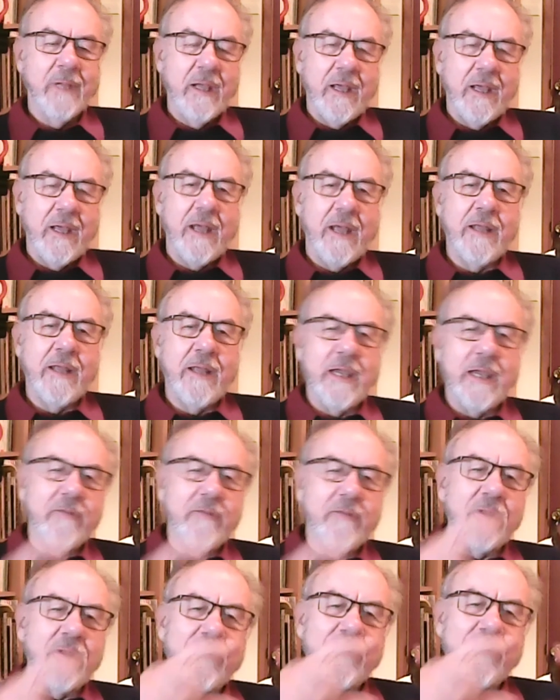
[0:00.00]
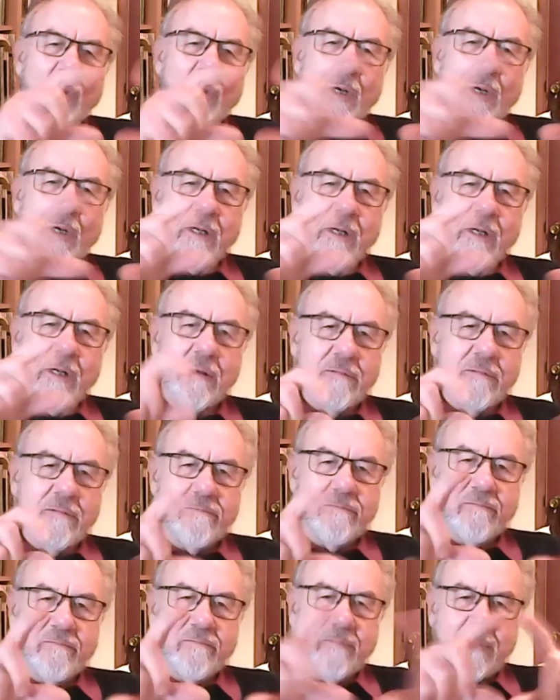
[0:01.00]
and they give you four little
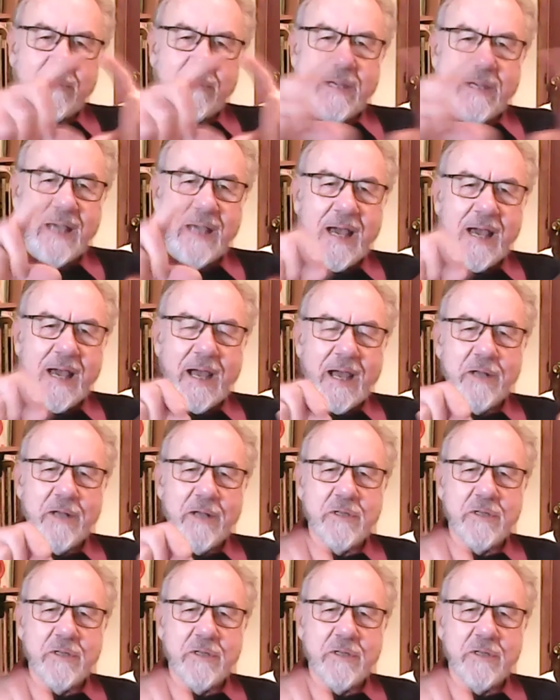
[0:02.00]
cards,